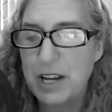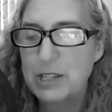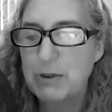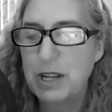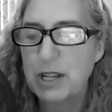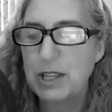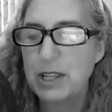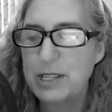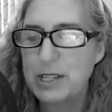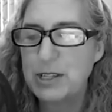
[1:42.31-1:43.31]
so I can
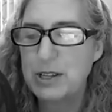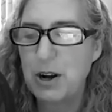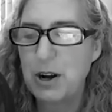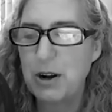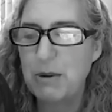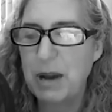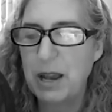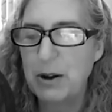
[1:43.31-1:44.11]
listen to all my